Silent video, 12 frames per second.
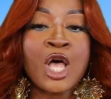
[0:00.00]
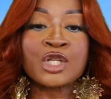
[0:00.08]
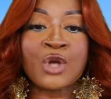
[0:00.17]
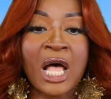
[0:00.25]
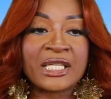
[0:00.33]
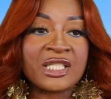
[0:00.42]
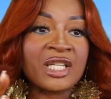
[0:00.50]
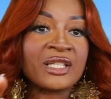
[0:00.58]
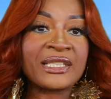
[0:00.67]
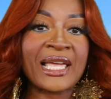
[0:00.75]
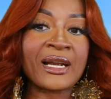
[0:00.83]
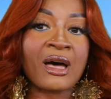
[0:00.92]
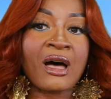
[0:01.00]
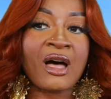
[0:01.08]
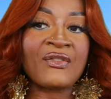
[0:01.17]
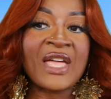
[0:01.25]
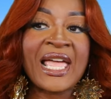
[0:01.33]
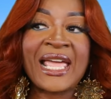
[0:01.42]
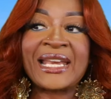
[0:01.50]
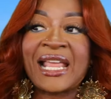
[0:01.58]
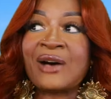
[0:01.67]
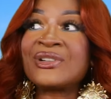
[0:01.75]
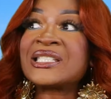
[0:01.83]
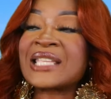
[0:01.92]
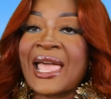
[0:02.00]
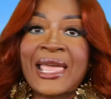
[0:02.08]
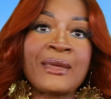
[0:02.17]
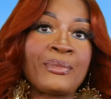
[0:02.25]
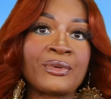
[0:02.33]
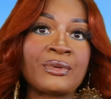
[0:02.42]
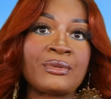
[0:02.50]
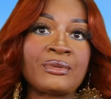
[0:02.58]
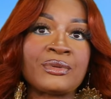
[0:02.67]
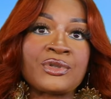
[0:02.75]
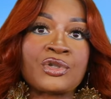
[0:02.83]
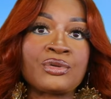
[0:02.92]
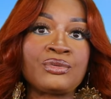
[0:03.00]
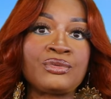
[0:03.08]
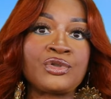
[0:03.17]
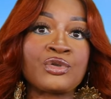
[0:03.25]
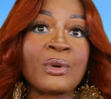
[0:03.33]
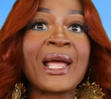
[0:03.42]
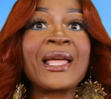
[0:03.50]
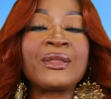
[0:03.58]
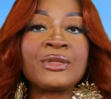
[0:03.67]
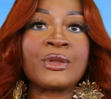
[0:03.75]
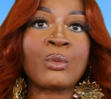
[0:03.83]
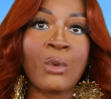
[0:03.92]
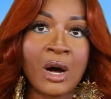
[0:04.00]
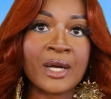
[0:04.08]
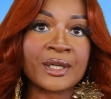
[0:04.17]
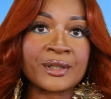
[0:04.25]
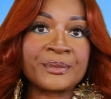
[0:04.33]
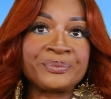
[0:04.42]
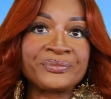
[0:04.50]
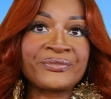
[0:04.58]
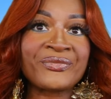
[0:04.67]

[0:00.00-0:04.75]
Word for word: So I took that off, and now it's able to drain the water.